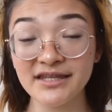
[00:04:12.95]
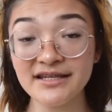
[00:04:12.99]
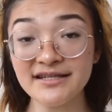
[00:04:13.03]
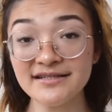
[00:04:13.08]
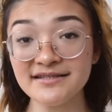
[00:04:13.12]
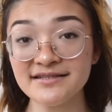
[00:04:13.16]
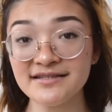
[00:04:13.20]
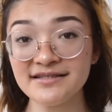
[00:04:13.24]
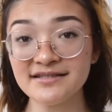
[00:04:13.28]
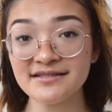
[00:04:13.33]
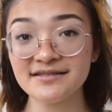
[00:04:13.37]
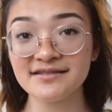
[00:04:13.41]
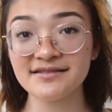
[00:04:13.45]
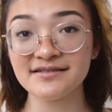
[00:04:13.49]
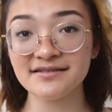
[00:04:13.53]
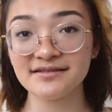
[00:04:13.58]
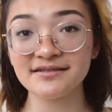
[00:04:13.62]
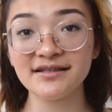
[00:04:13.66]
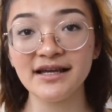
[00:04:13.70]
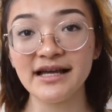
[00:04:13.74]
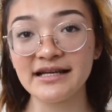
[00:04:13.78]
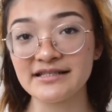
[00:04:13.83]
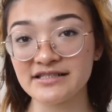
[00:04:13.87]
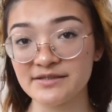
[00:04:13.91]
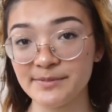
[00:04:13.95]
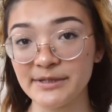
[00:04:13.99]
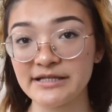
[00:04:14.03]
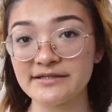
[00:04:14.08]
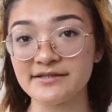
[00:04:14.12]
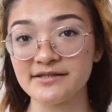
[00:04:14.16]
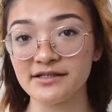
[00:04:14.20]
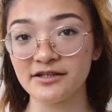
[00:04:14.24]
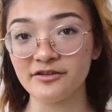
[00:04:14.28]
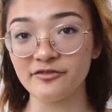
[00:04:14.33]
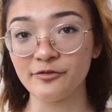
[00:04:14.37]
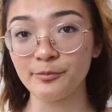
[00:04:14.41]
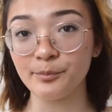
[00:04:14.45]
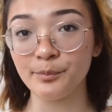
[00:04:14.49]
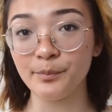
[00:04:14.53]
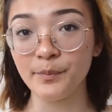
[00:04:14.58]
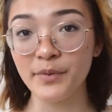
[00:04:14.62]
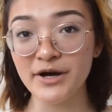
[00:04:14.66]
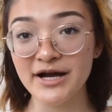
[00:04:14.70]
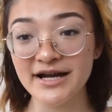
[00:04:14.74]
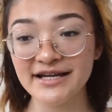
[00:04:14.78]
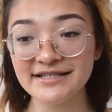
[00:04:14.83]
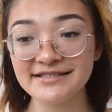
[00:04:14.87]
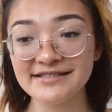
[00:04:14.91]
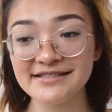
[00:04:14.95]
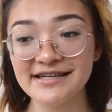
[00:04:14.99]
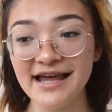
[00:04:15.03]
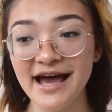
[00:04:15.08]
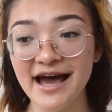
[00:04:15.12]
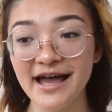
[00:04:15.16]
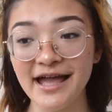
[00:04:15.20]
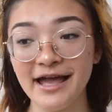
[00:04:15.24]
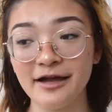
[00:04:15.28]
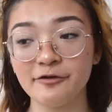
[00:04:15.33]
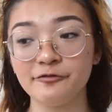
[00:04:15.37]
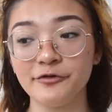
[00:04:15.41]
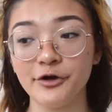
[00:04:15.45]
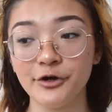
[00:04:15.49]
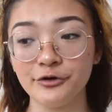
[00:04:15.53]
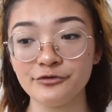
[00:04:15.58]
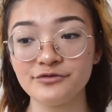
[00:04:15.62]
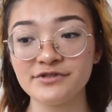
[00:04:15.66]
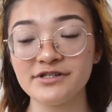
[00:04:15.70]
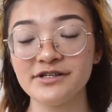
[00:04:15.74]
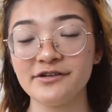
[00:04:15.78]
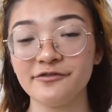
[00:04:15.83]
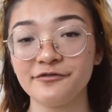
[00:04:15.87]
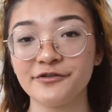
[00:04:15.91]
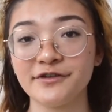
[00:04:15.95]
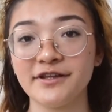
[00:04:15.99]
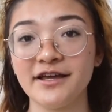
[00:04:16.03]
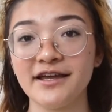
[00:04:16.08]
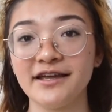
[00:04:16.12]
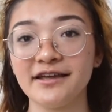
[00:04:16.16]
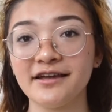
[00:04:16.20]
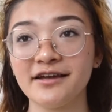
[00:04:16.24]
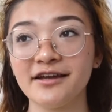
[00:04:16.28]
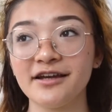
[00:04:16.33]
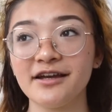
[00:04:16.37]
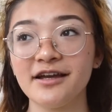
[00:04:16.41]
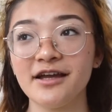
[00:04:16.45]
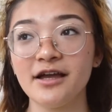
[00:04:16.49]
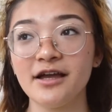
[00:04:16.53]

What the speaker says: This is expensive, but I have owned it for like